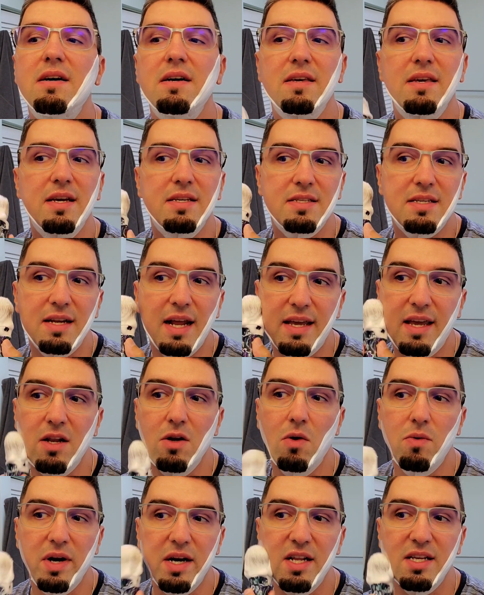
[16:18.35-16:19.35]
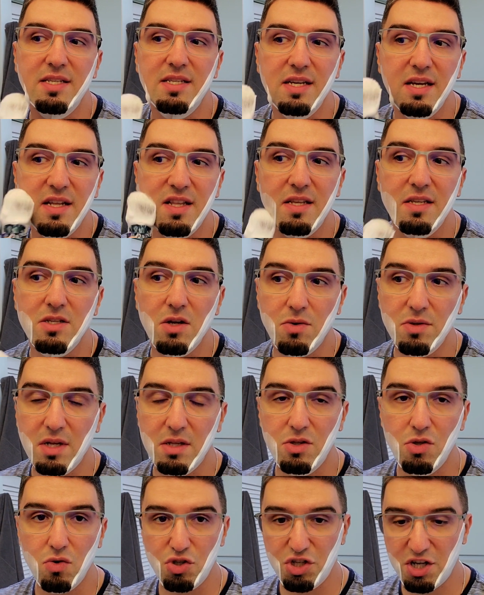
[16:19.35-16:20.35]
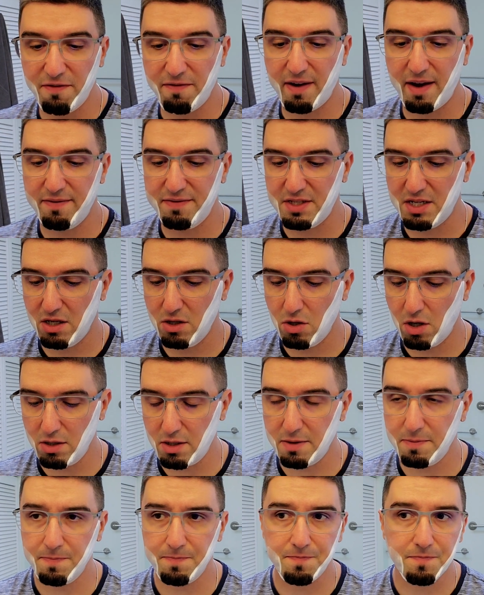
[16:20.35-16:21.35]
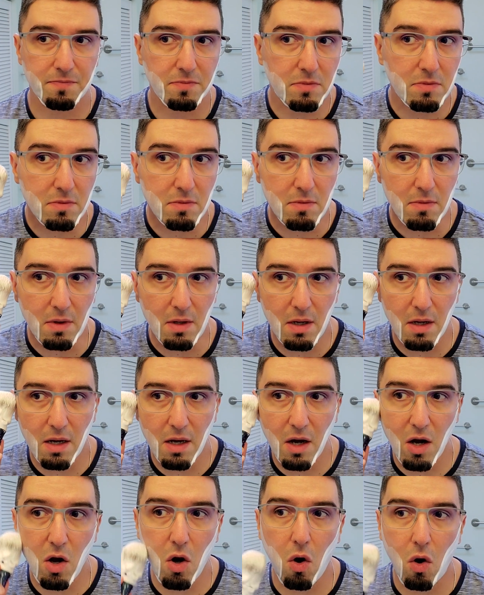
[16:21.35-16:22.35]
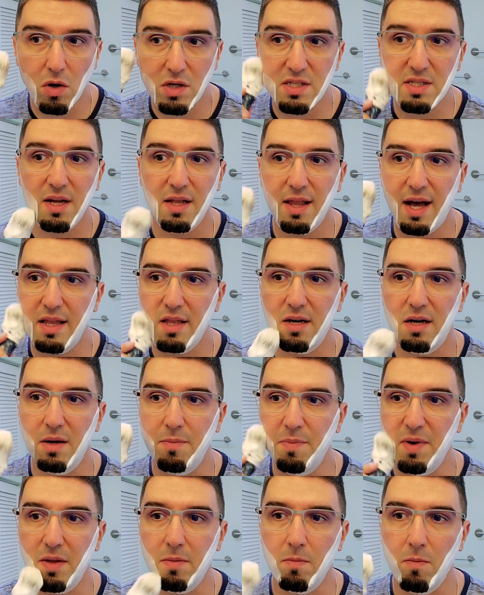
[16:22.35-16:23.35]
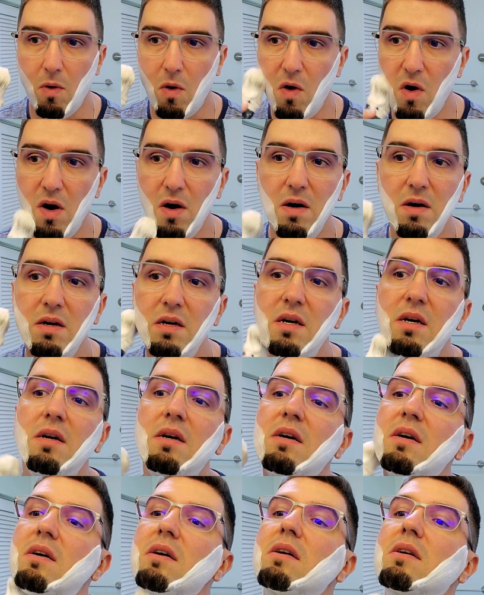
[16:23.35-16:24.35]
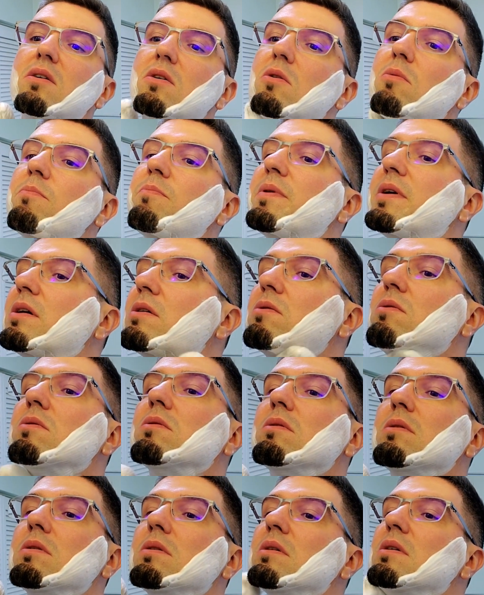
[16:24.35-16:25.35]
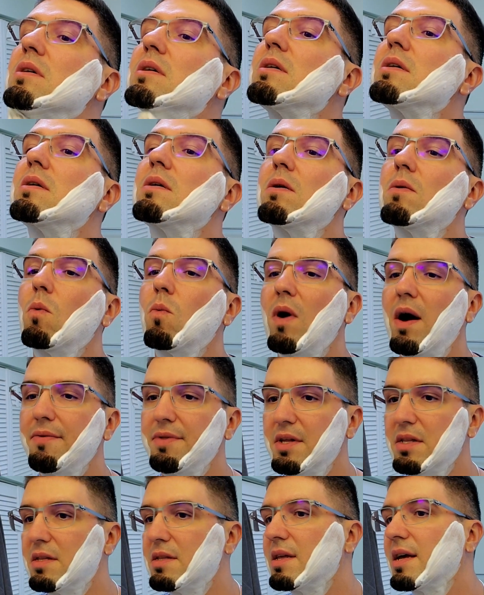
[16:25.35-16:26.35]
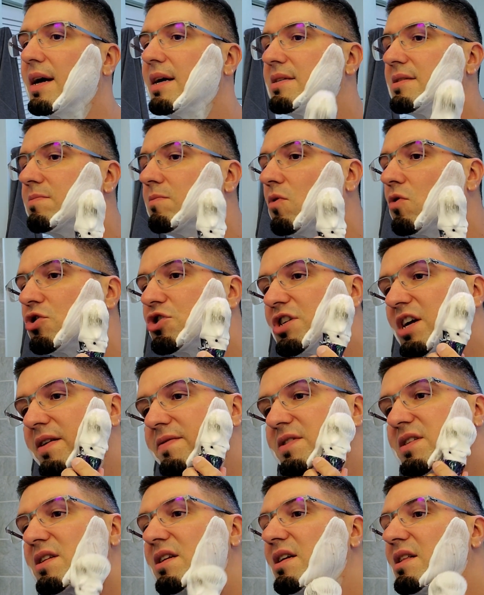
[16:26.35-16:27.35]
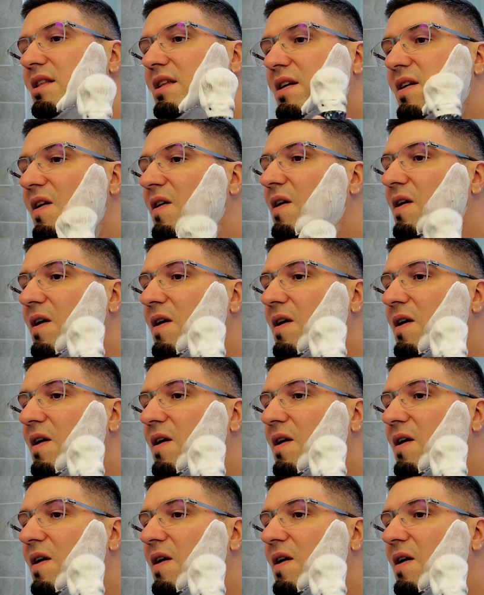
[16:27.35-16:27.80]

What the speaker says: Yes, and I can already see it. So the new G5C knot hogs the lather a bit more compared to one that has more shaves in it.